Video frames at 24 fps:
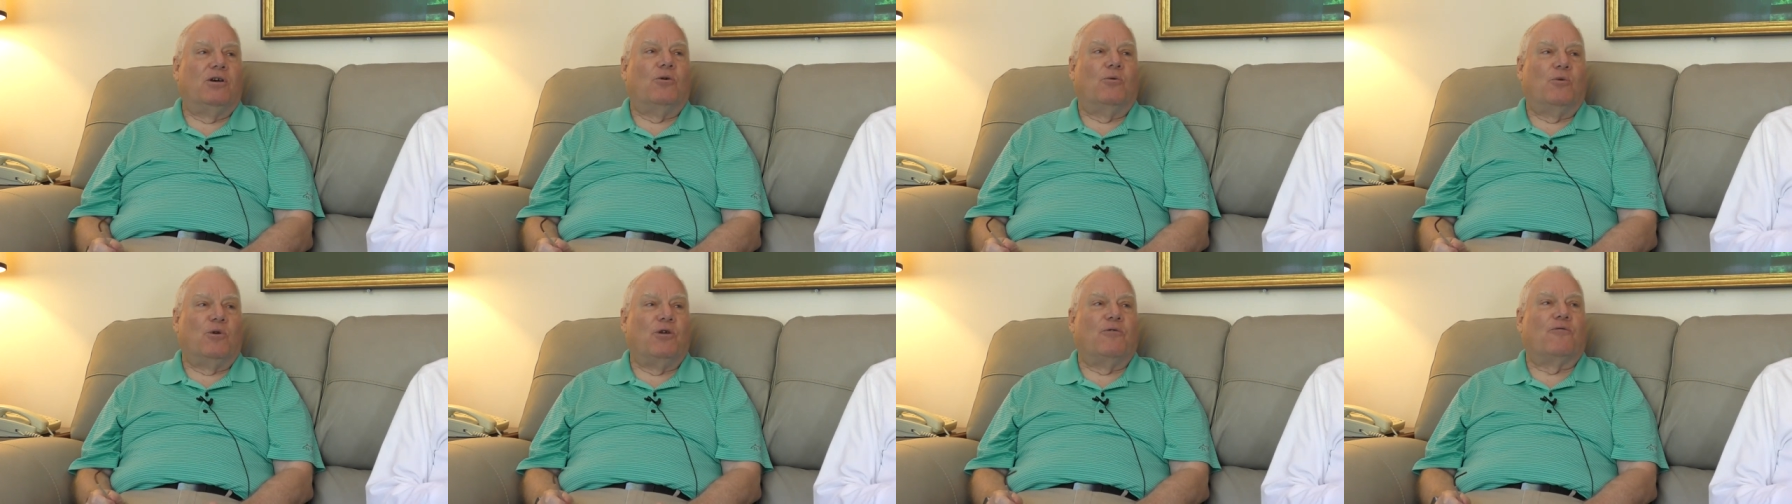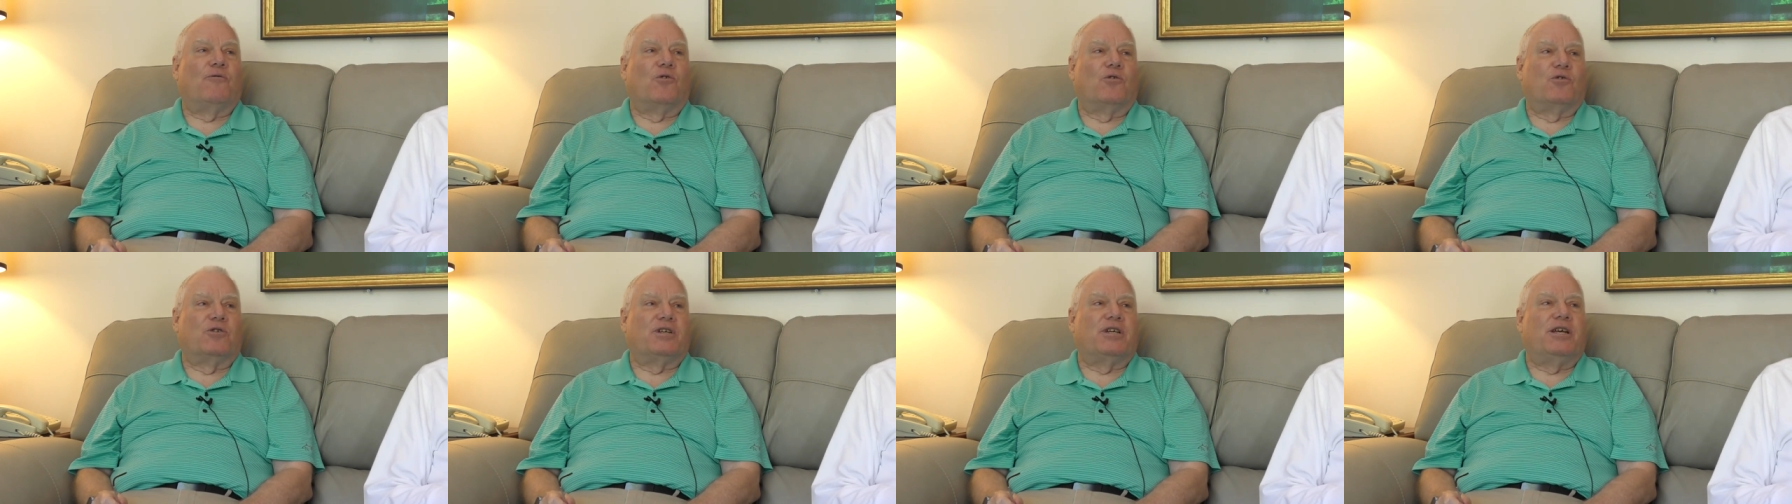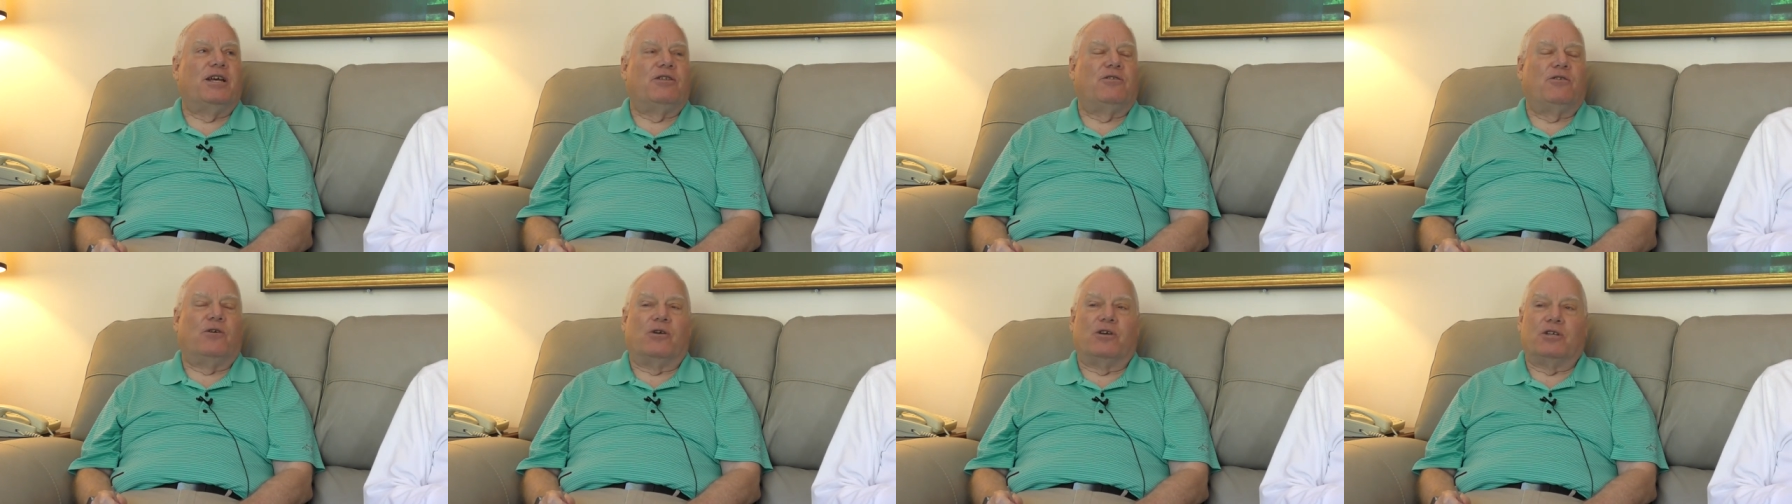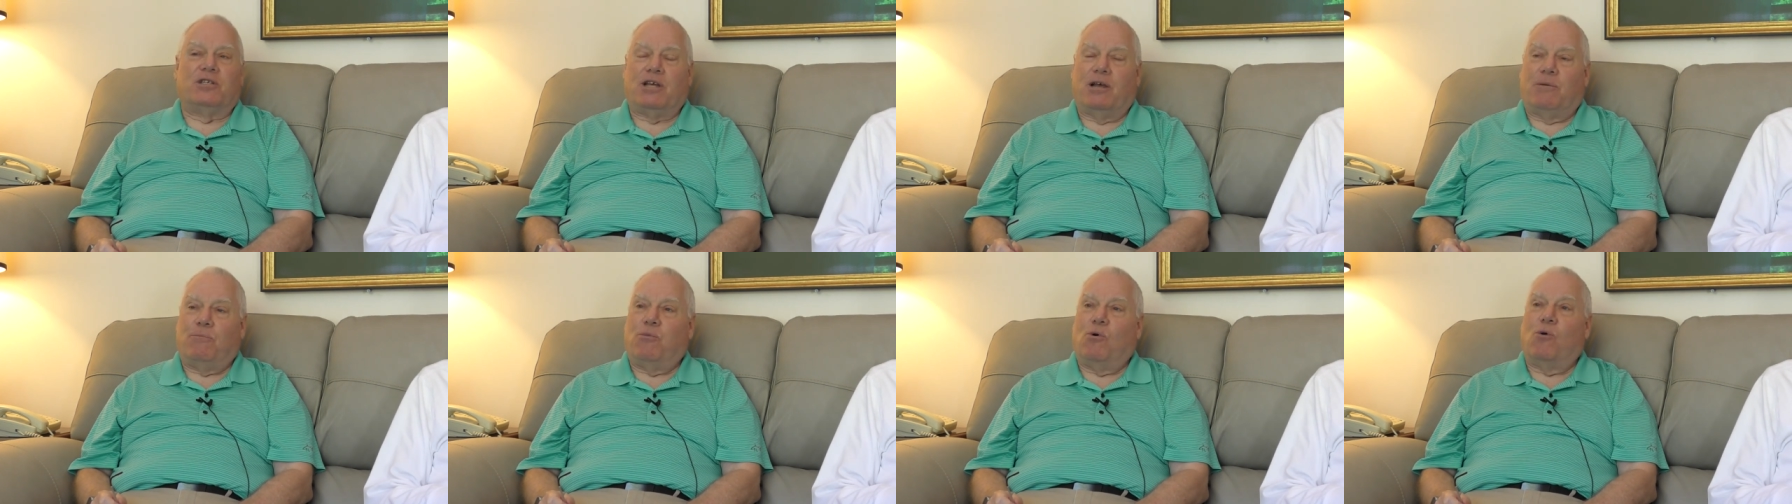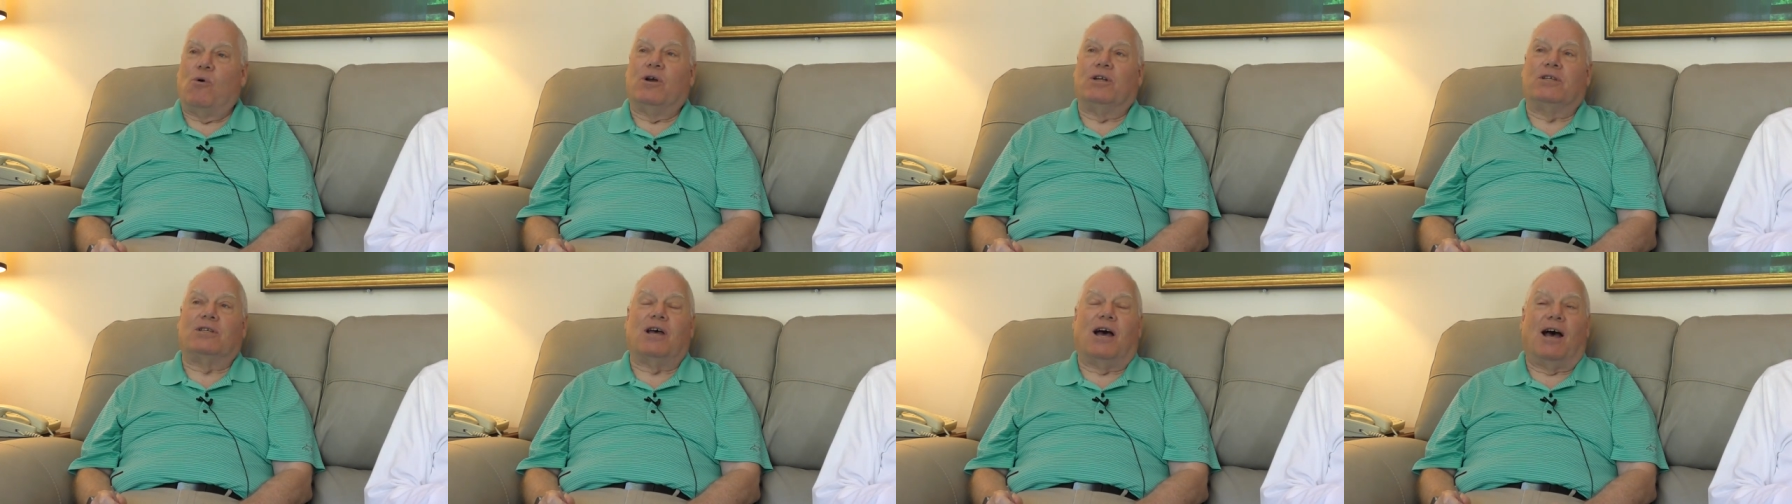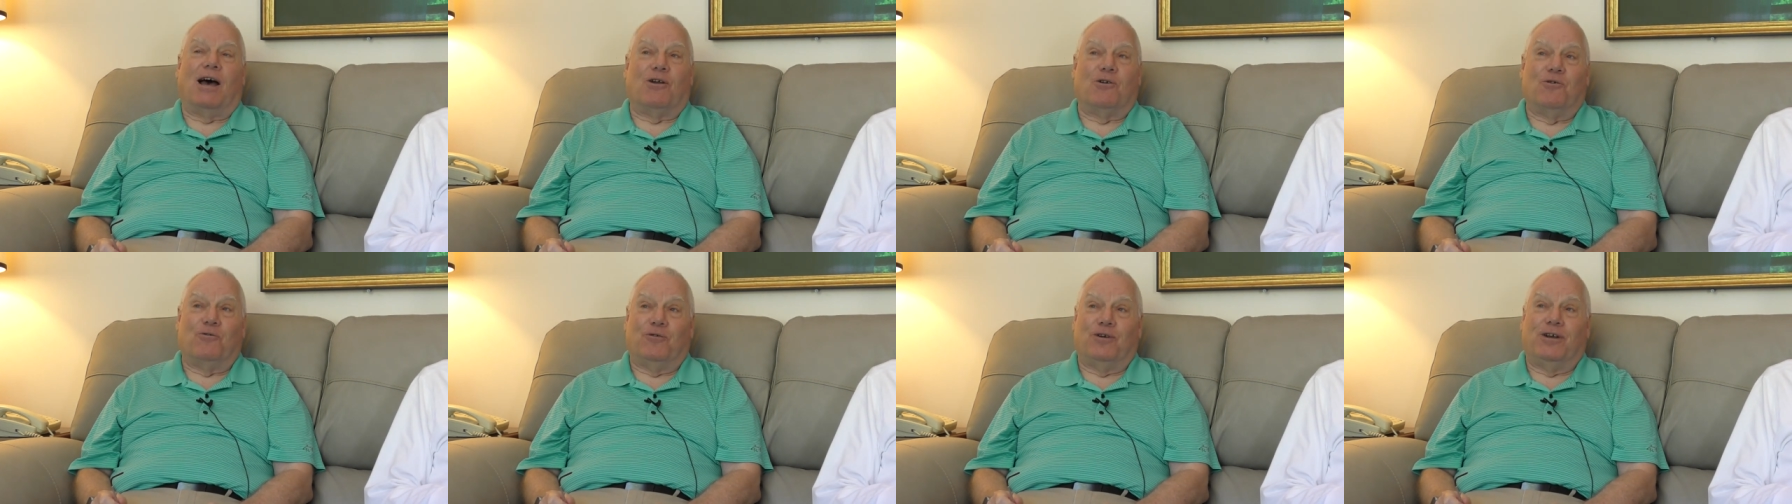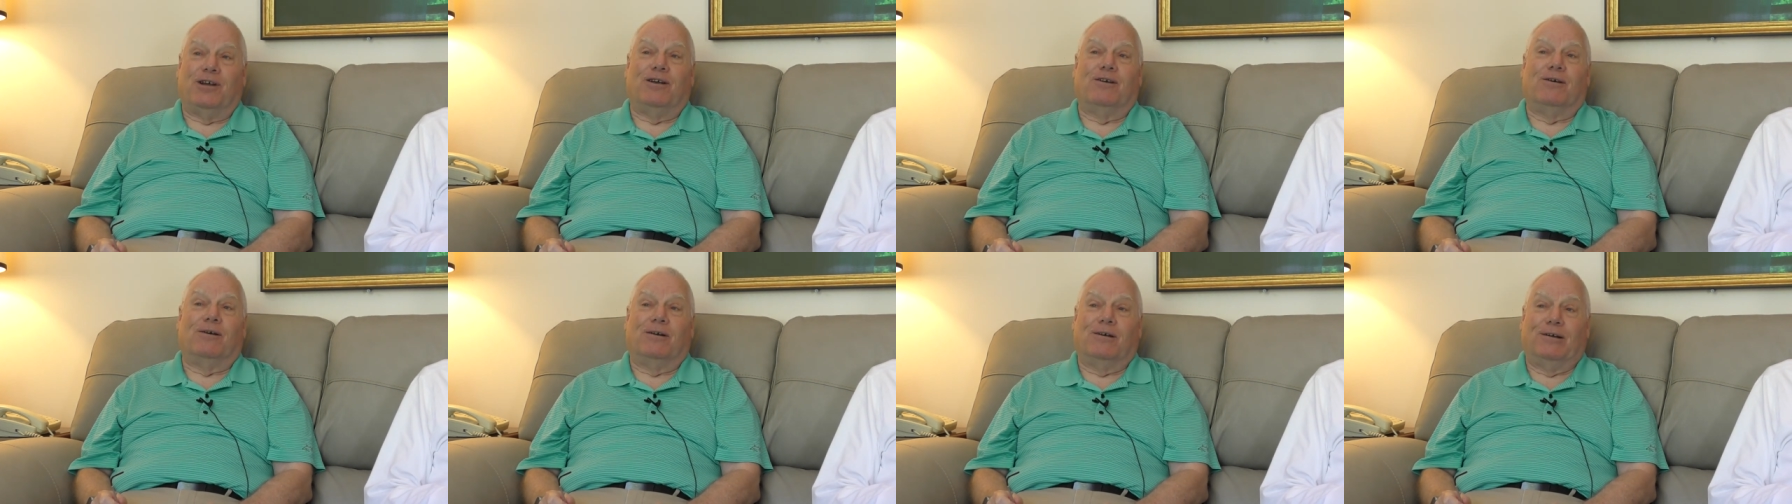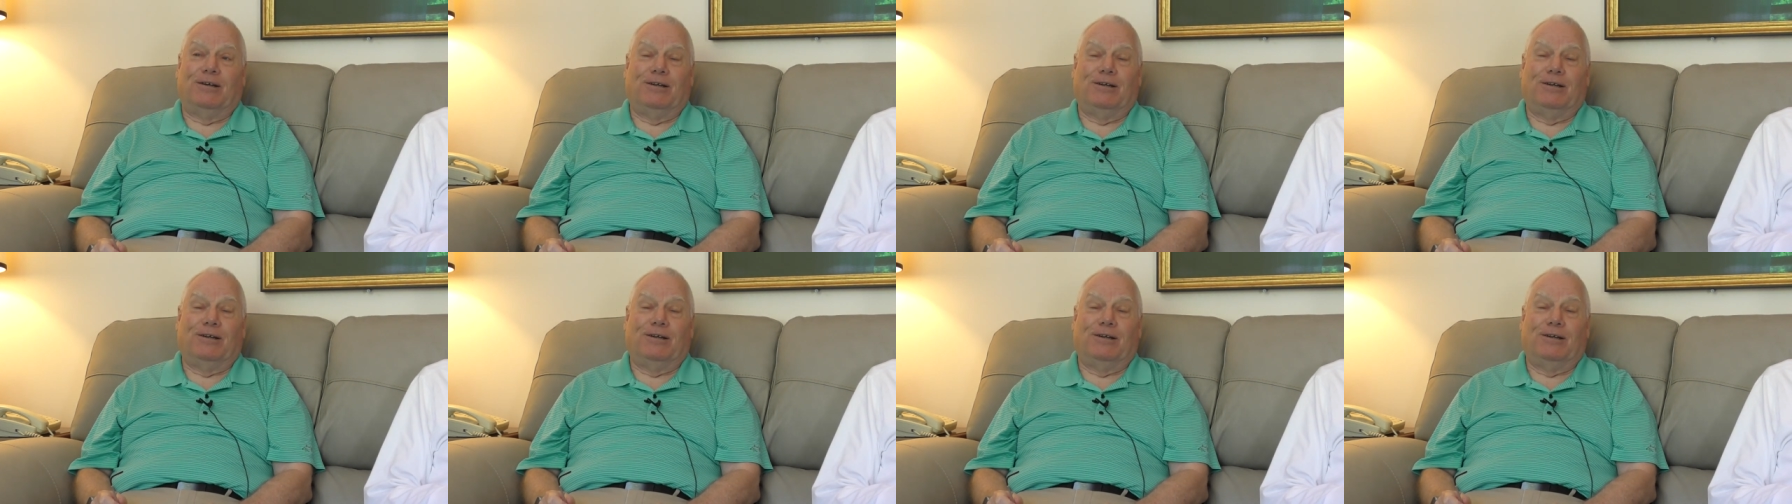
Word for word: when you first get there, you say, boy, it's hot over here,